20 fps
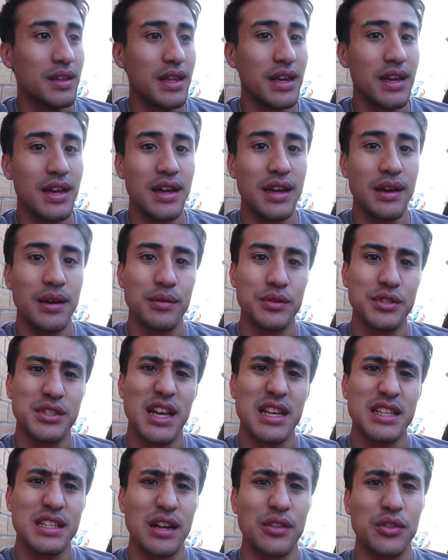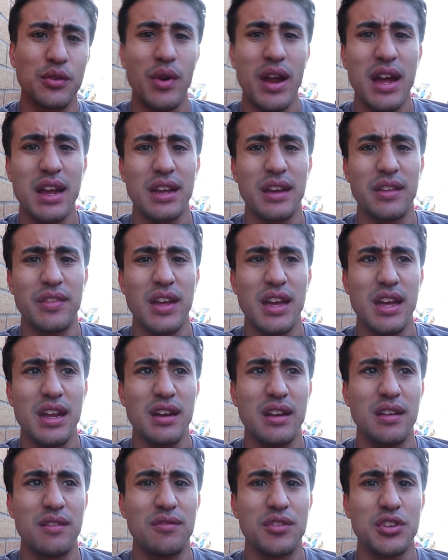Uh, I was testing out the rack and
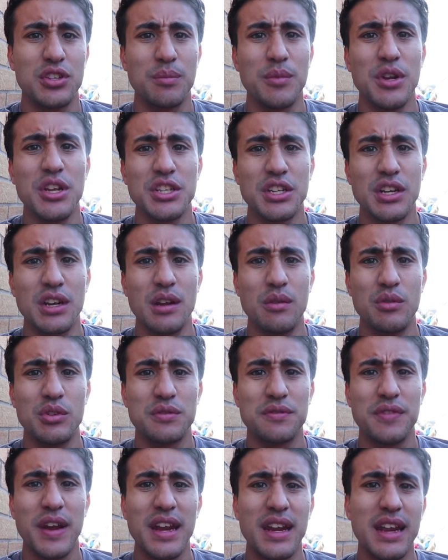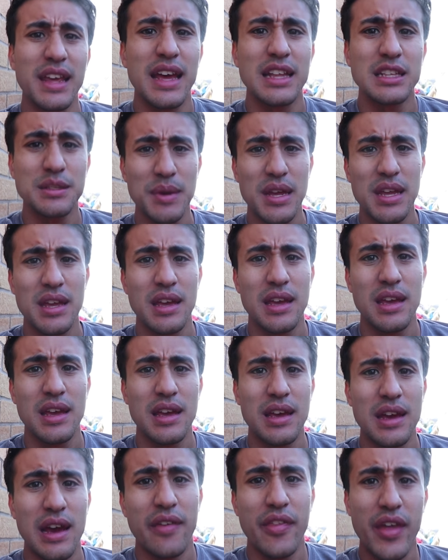then for some reason it was fighting against me
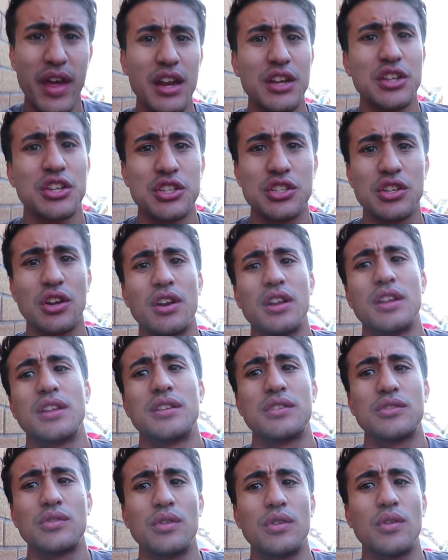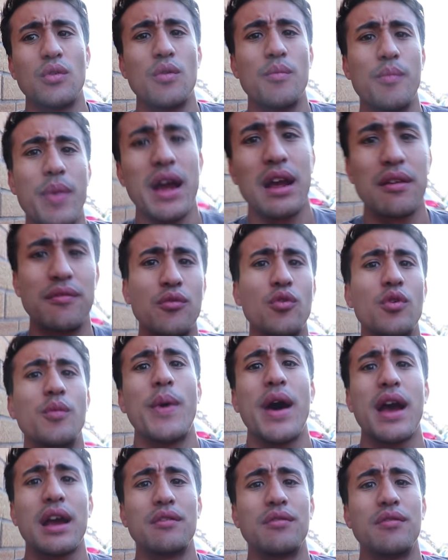and then it just started sort of going back and forth,
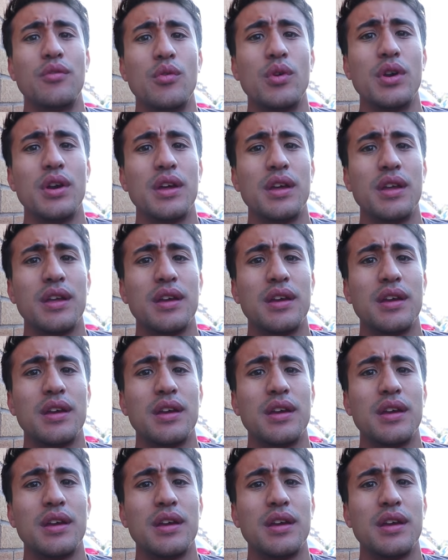back and forward